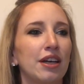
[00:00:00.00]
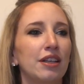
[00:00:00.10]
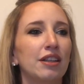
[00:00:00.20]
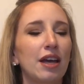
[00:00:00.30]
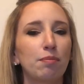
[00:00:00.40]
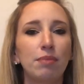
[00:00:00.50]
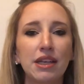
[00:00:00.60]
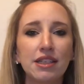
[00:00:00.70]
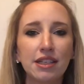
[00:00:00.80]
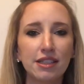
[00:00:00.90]
Like
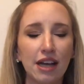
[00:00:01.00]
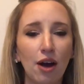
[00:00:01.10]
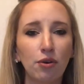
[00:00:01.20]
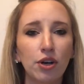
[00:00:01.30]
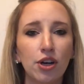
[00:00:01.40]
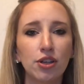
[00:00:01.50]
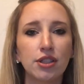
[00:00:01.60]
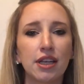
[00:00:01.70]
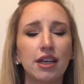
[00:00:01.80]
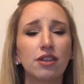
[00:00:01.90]
bending down hurts
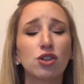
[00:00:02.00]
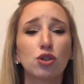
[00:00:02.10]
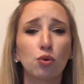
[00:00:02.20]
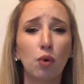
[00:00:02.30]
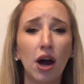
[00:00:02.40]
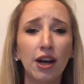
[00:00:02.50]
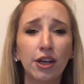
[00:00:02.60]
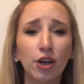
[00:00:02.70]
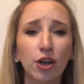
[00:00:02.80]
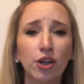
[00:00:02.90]
and squatting
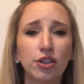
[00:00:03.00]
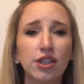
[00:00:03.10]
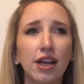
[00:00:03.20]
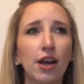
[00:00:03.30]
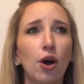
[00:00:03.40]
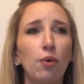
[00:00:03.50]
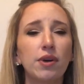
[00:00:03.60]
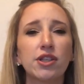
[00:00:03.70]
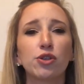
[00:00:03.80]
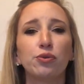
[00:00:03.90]
hurts, and I
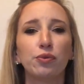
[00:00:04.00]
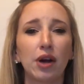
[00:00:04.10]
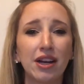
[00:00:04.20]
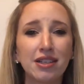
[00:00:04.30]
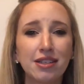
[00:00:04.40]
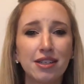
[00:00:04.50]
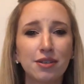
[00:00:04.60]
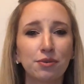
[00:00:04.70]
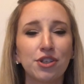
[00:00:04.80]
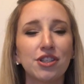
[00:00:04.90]
always grunt,
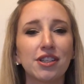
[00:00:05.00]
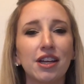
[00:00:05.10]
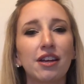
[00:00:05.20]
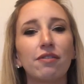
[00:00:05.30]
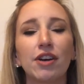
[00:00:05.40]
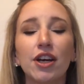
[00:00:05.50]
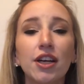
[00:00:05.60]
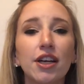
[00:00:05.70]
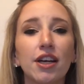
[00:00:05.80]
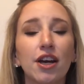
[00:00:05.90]
which is like
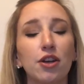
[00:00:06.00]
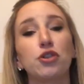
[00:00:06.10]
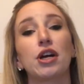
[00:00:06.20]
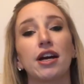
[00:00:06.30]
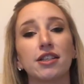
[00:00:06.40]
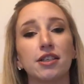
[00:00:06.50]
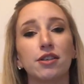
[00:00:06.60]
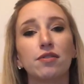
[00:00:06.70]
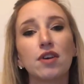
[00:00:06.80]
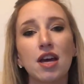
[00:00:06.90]
very
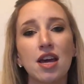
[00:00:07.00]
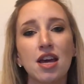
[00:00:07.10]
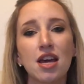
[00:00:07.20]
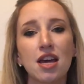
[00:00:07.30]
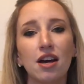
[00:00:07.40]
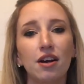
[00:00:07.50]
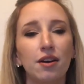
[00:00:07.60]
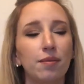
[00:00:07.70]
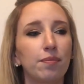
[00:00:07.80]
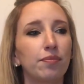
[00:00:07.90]
unattractive.
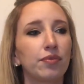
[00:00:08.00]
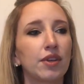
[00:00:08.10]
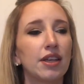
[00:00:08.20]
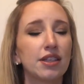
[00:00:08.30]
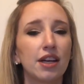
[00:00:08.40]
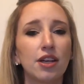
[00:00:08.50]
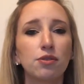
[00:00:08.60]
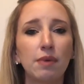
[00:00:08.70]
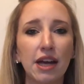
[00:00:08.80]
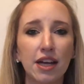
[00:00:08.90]
It's nice when
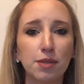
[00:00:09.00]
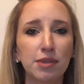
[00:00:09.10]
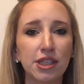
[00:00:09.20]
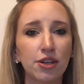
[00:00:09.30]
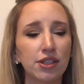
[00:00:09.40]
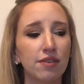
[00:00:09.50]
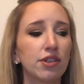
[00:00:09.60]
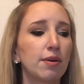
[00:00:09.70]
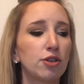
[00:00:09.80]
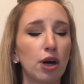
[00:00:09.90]
my husband's here because every
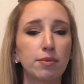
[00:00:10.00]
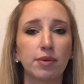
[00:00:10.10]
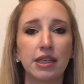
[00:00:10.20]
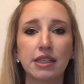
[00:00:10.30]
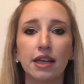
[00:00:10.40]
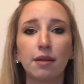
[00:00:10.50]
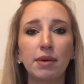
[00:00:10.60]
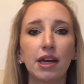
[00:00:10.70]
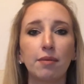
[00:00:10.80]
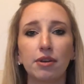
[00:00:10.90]
time I drop something, he's like, let me
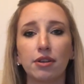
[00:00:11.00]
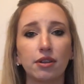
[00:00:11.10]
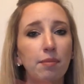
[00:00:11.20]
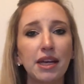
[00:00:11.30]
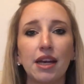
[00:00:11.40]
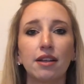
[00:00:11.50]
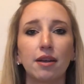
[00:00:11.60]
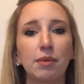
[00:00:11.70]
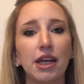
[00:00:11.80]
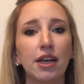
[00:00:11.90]
get
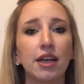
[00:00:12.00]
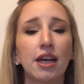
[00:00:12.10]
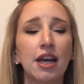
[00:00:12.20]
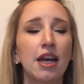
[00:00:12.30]
it.